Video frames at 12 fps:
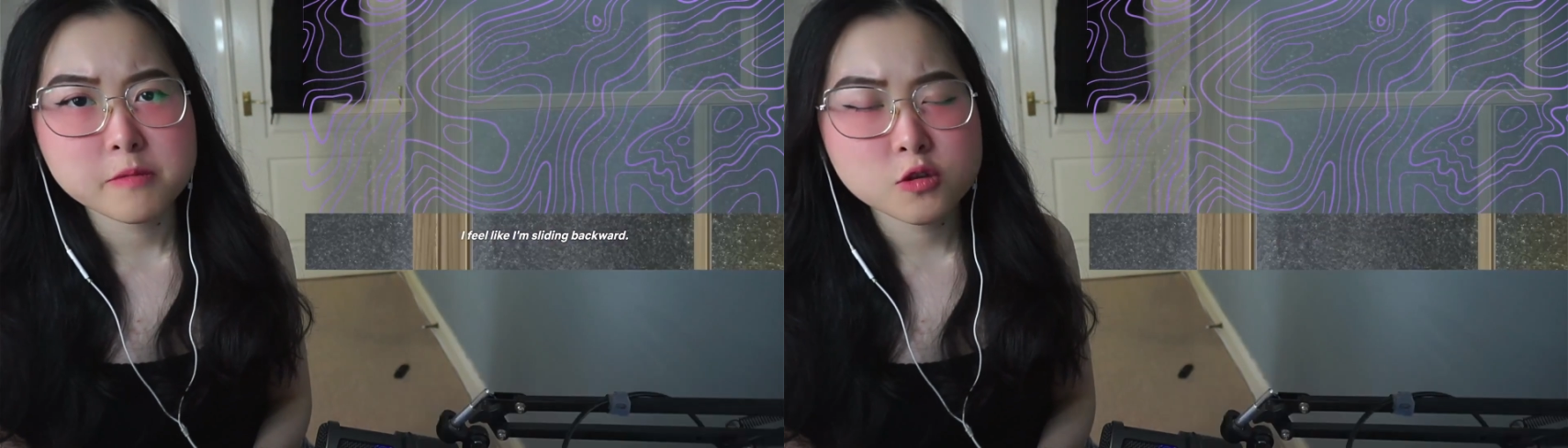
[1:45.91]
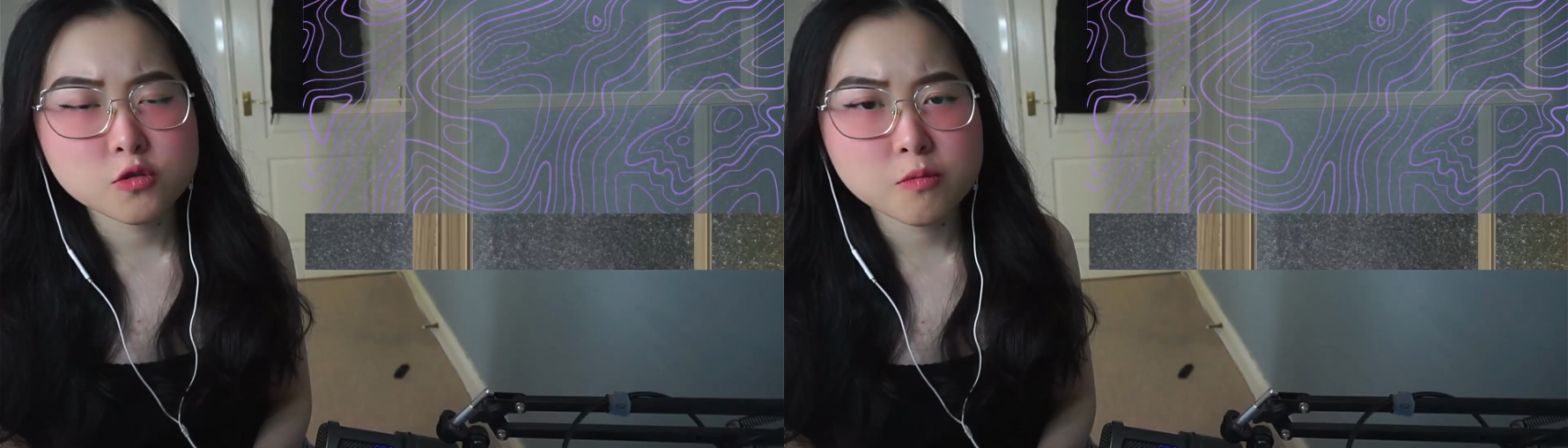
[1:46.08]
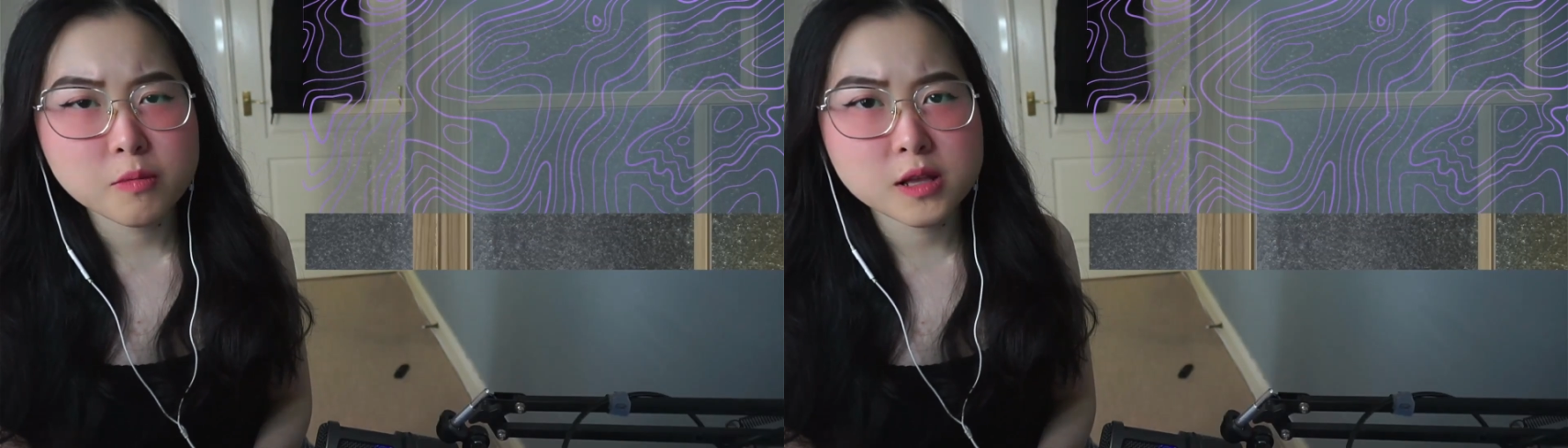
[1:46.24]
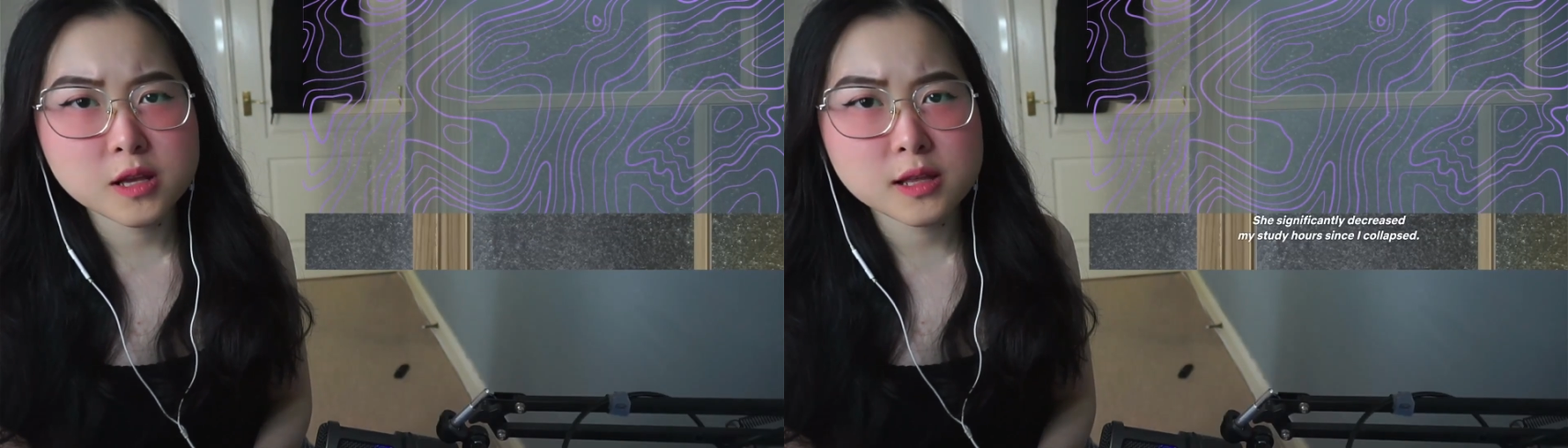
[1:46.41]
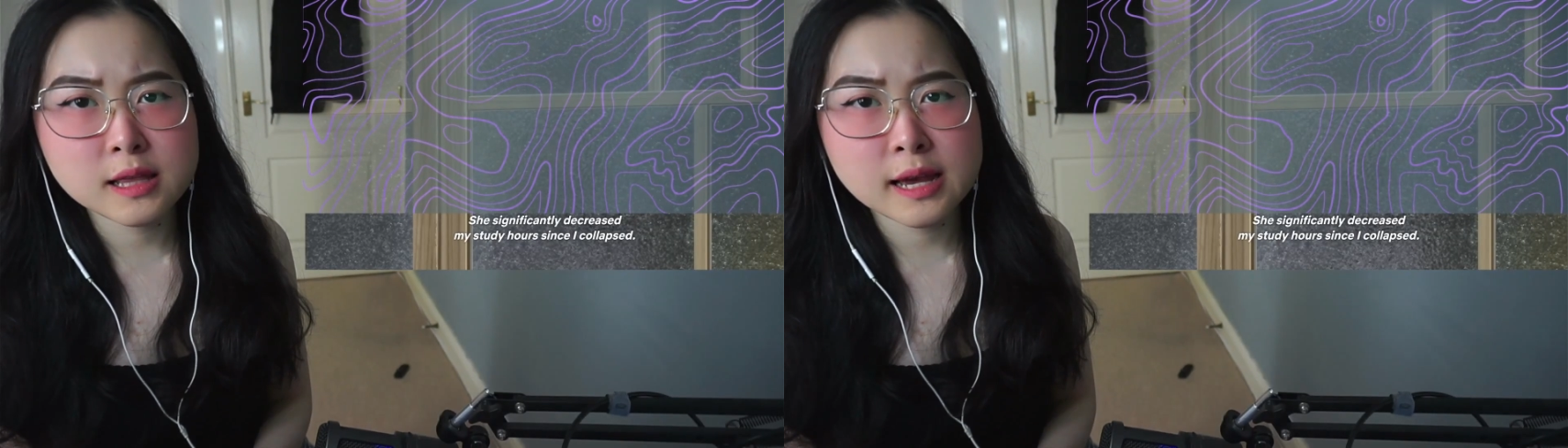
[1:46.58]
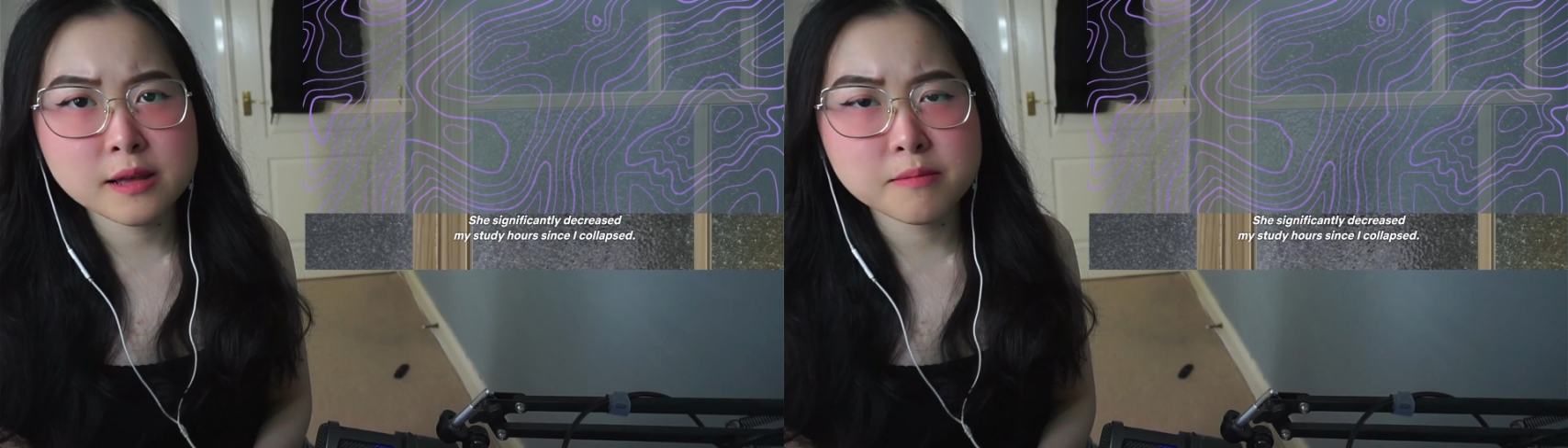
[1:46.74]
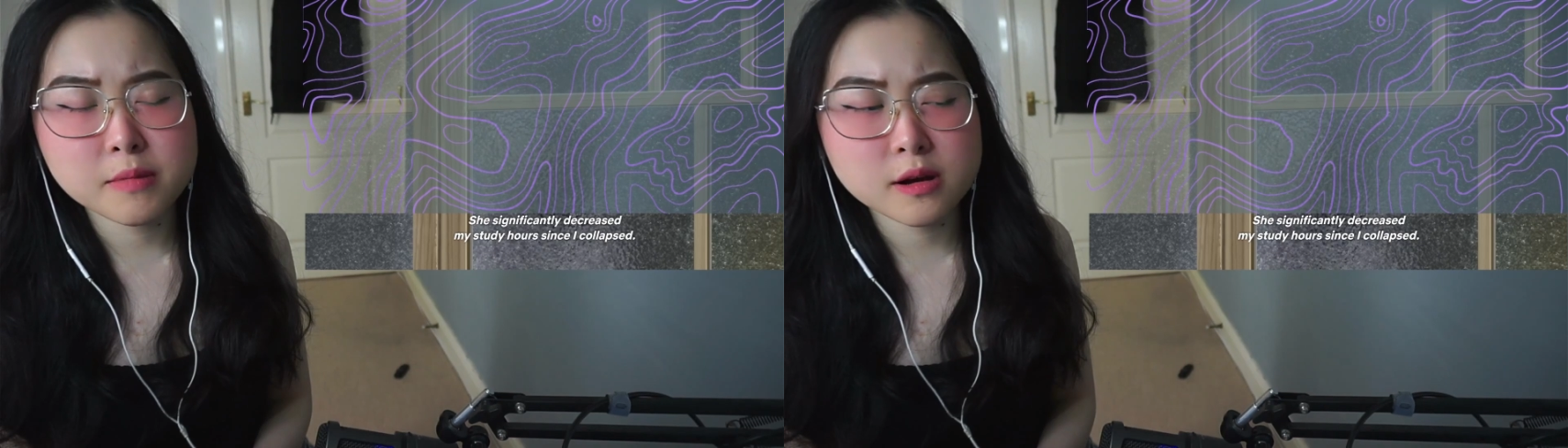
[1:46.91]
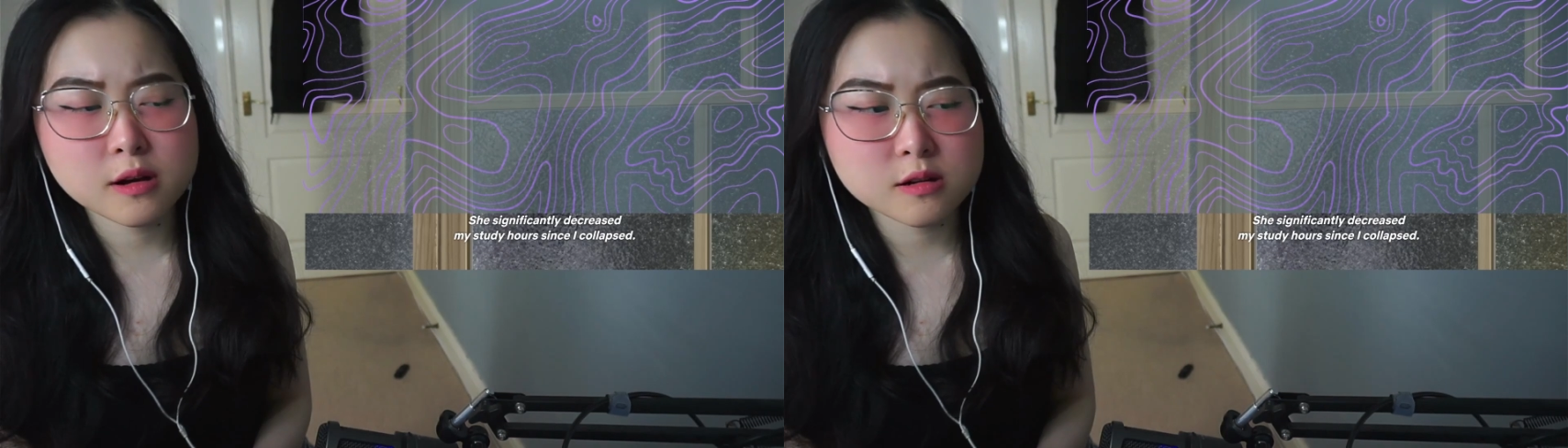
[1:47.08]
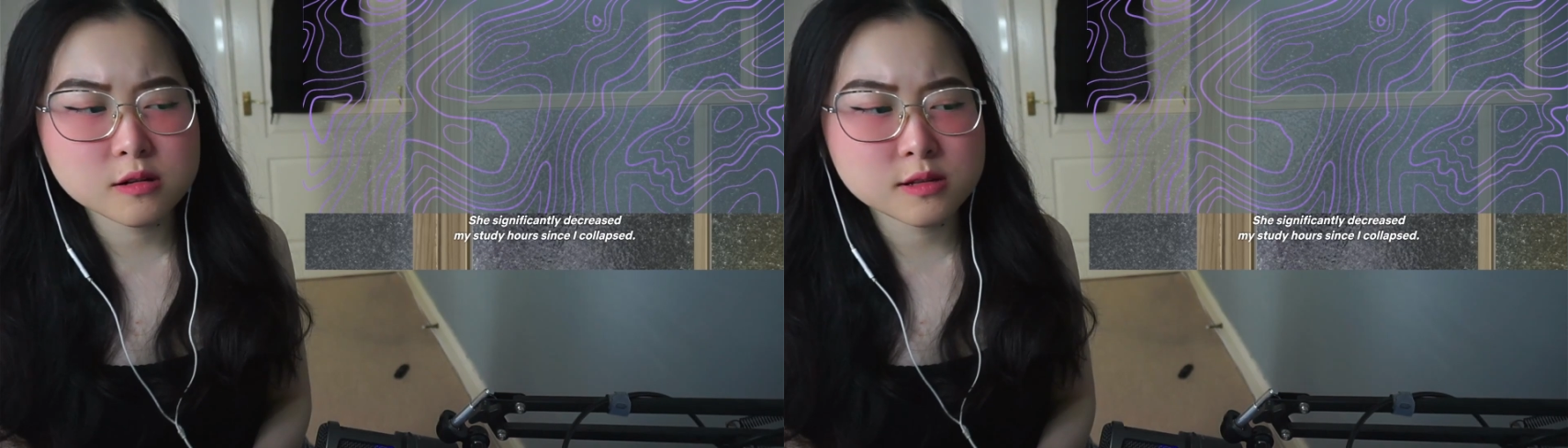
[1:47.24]
Too many
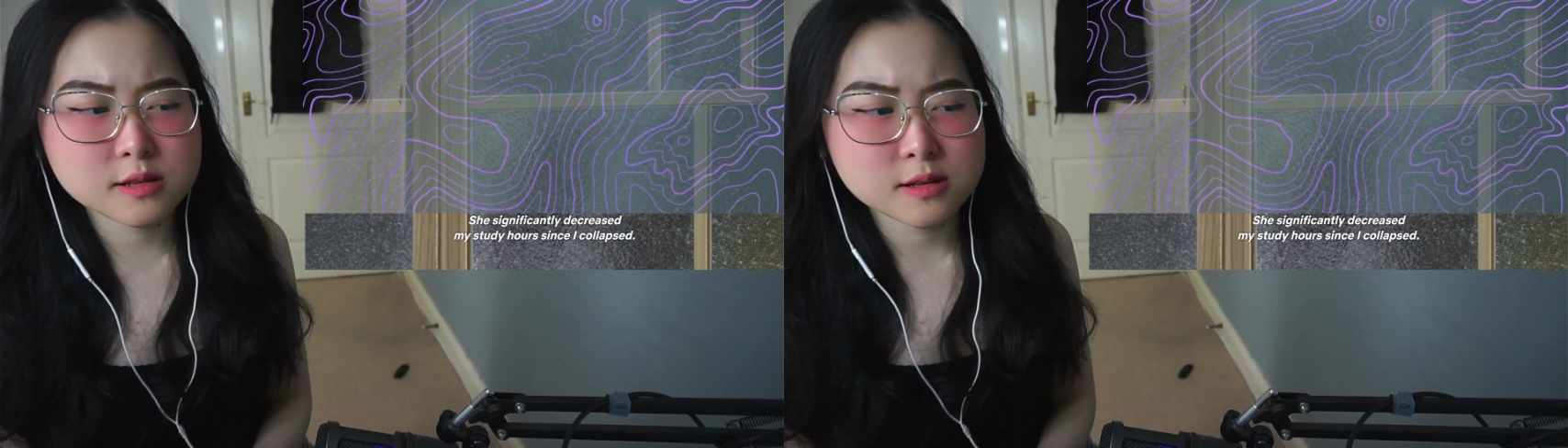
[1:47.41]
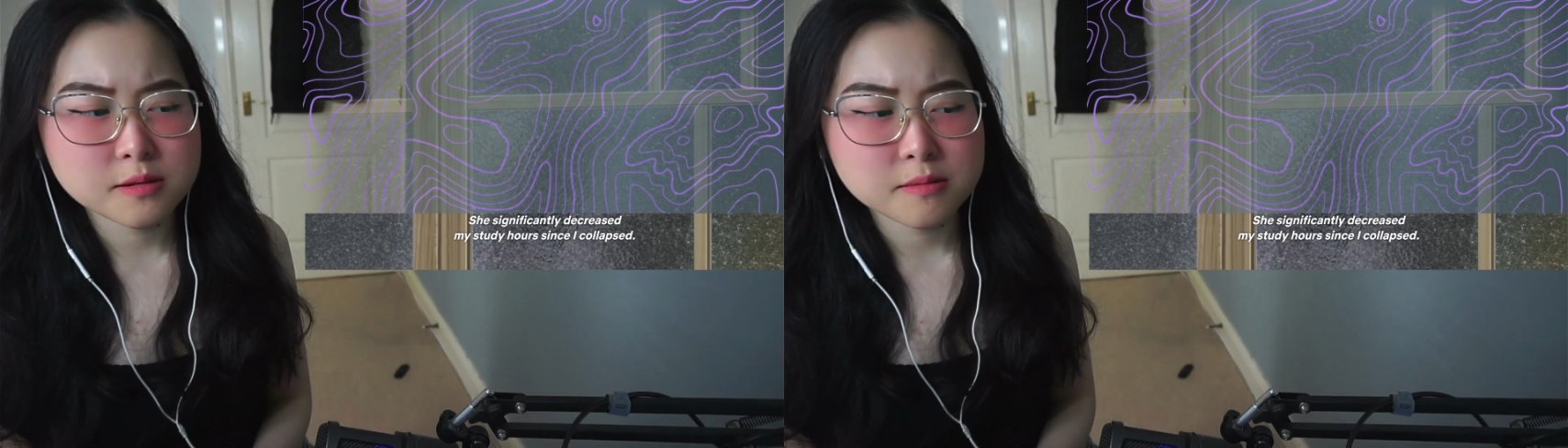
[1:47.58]
nightmares.